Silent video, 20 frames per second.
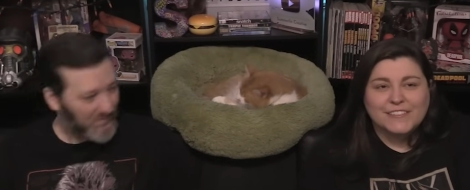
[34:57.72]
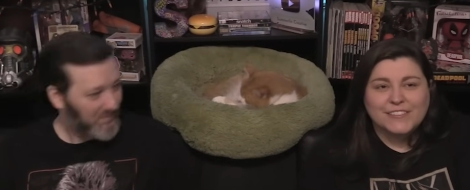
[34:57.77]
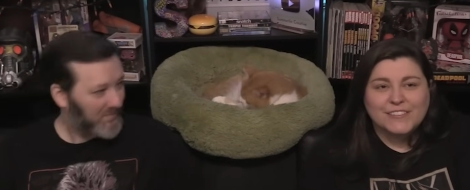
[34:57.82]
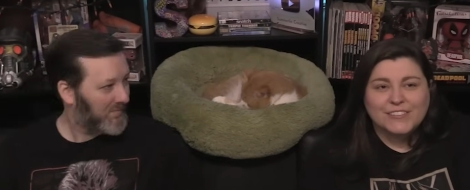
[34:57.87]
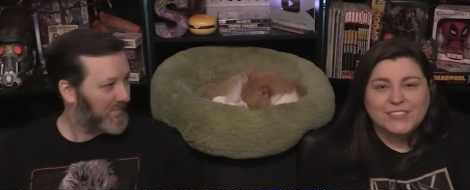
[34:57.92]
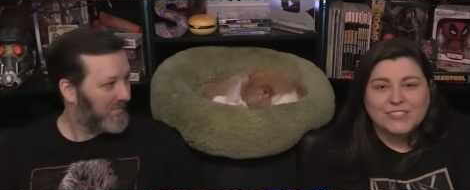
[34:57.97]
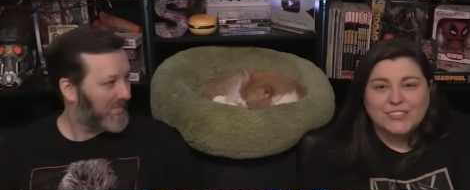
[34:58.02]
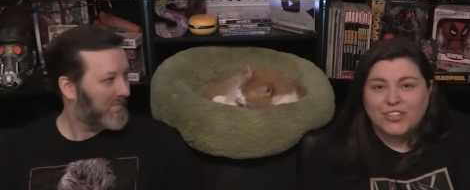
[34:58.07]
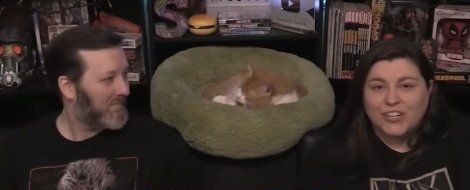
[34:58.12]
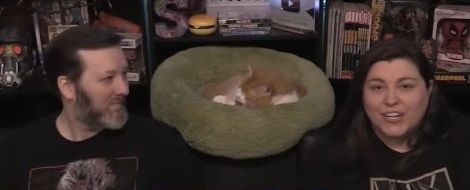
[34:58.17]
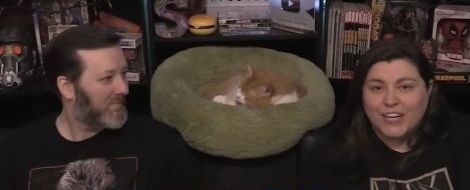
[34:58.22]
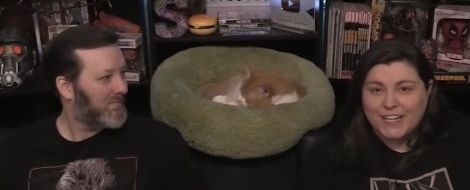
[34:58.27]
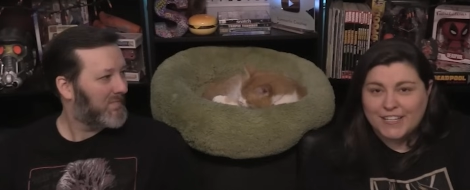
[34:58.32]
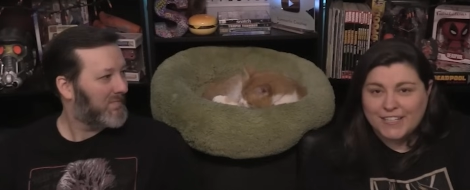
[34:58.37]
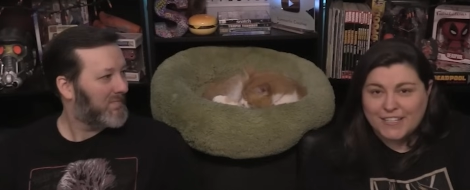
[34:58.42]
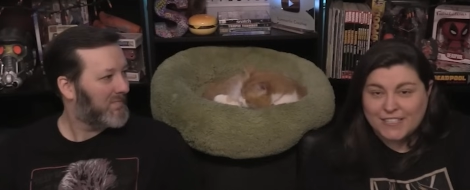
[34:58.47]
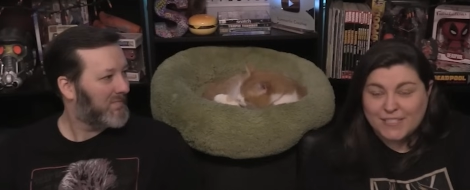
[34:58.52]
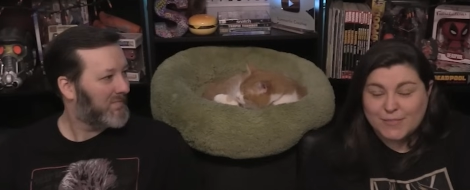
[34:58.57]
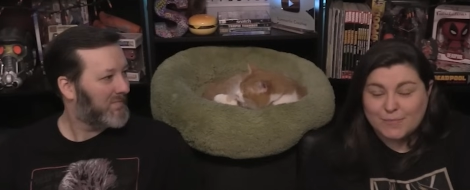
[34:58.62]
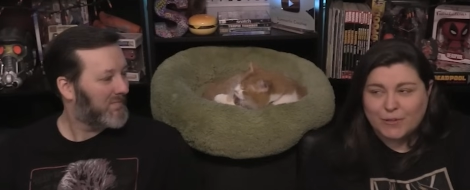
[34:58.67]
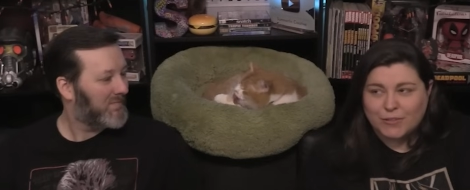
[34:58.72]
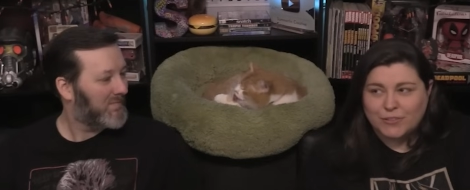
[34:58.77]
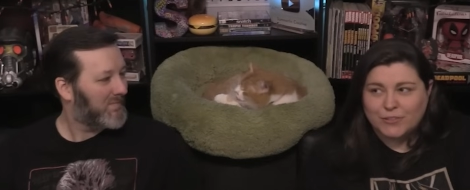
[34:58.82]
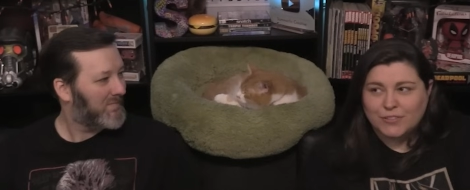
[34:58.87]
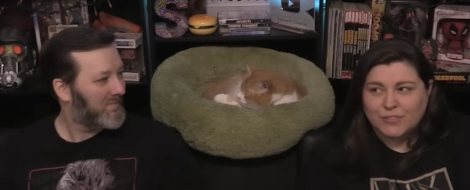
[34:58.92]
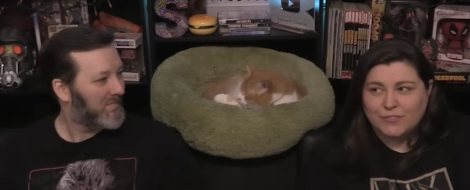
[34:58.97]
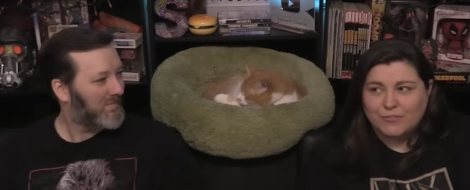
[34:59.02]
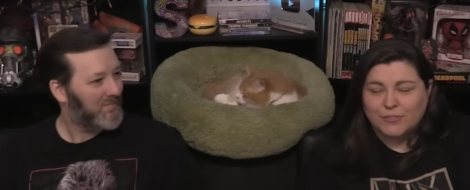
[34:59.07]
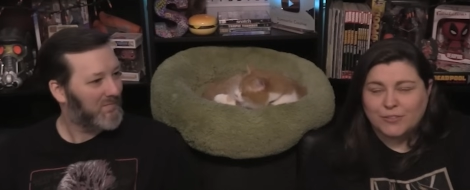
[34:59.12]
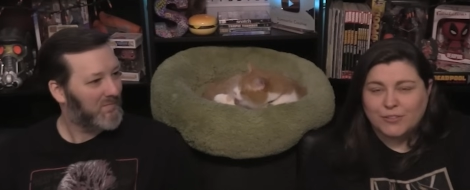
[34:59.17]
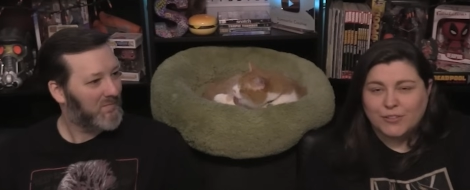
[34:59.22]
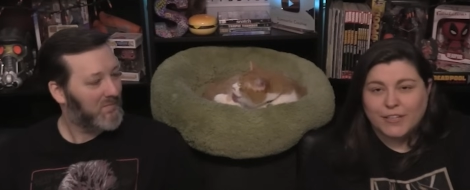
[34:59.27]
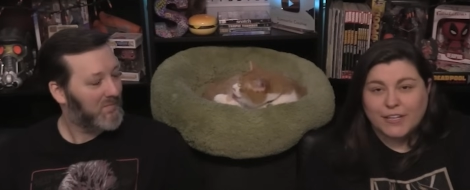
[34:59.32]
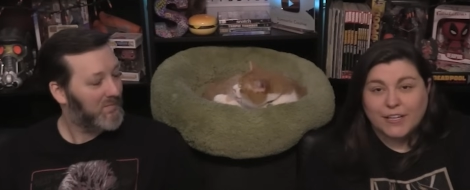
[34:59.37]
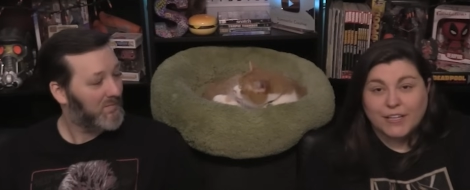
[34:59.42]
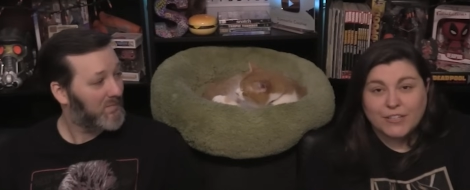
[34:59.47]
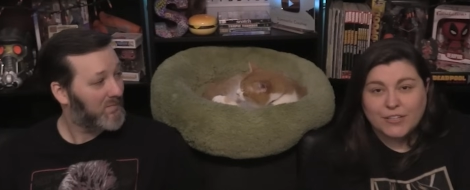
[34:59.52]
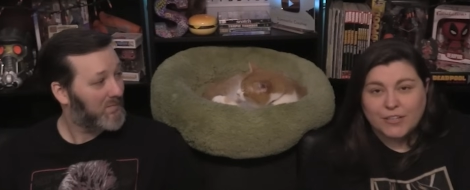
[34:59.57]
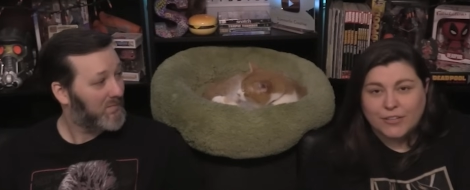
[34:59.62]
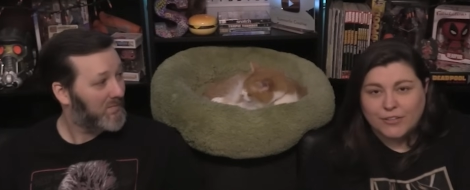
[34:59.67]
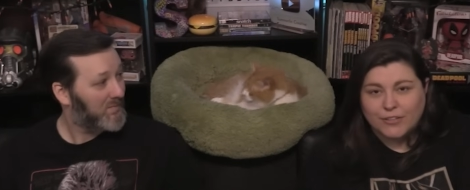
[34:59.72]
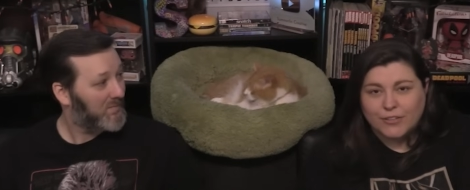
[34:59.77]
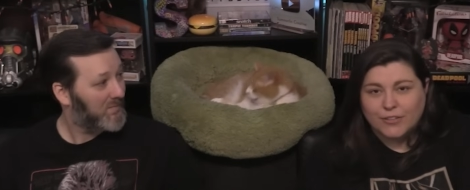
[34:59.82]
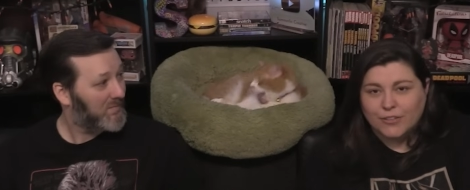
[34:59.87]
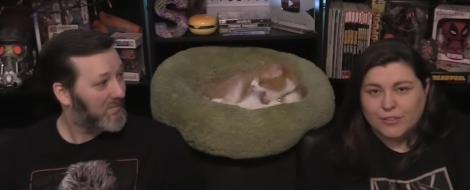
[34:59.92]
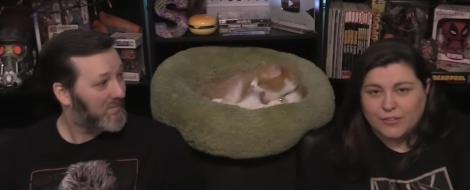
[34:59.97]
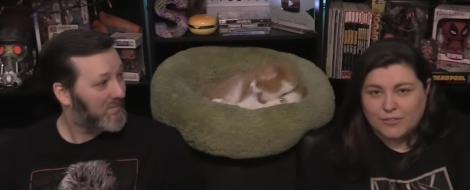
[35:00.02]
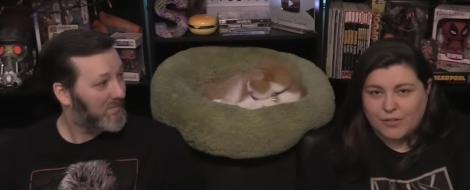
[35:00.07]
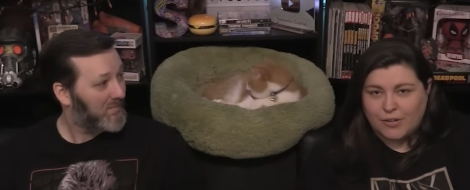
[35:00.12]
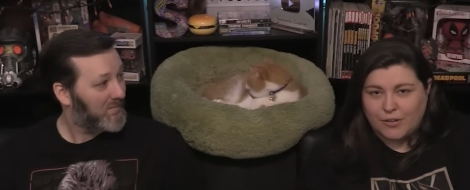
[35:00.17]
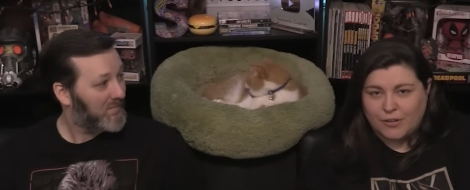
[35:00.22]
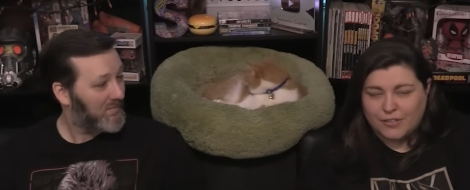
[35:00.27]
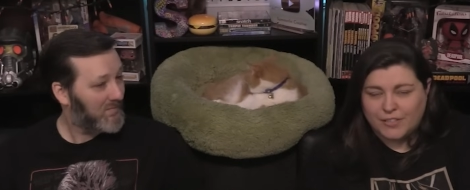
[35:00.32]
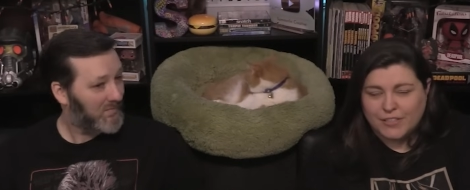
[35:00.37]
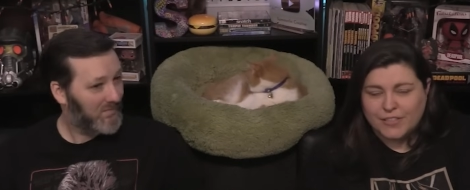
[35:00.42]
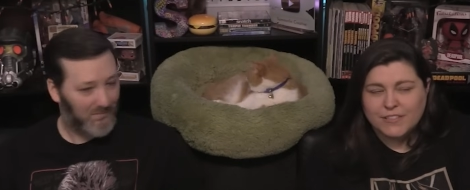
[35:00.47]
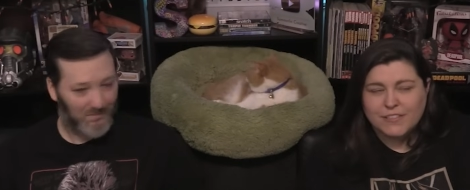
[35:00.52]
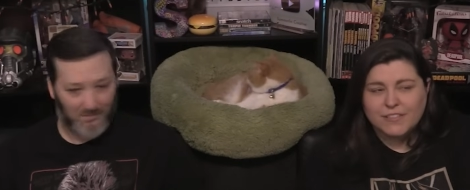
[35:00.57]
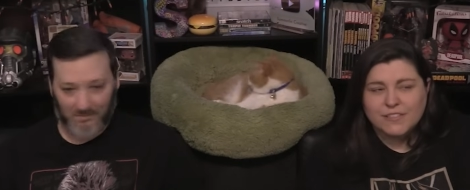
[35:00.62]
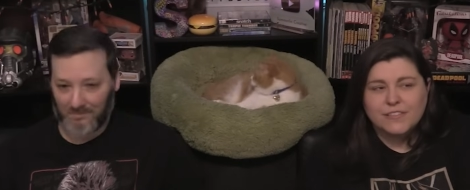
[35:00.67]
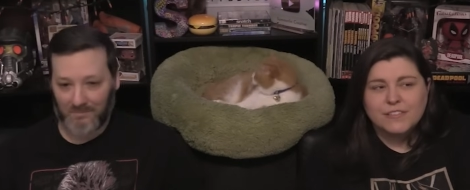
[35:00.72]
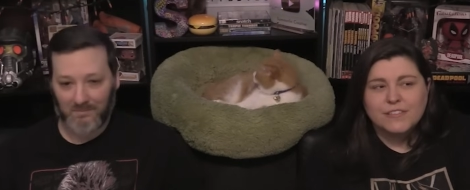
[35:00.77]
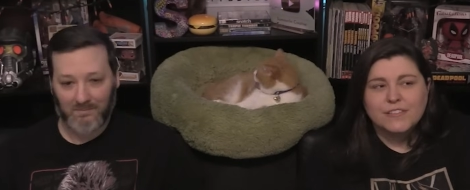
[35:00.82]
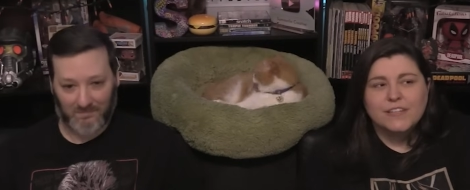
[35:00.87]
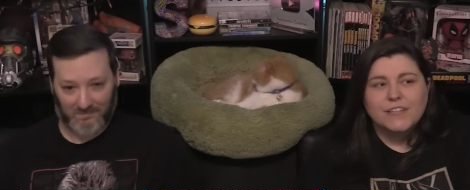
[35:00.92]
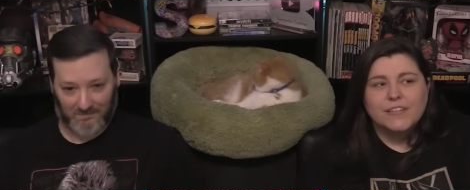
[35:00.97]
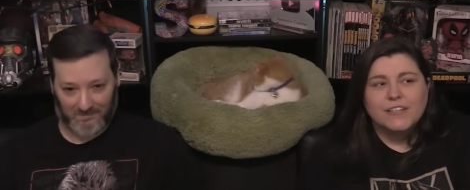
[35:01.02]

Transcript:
Speaker 1: is great, especially for like a younger audience.